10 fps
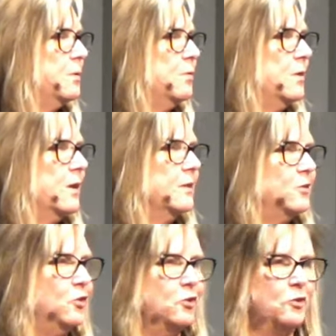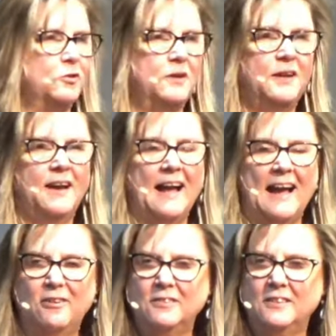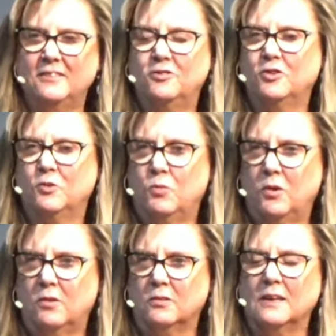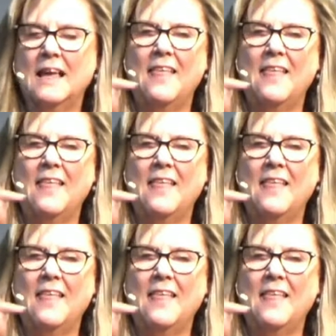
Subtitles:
poured onto you out into the world.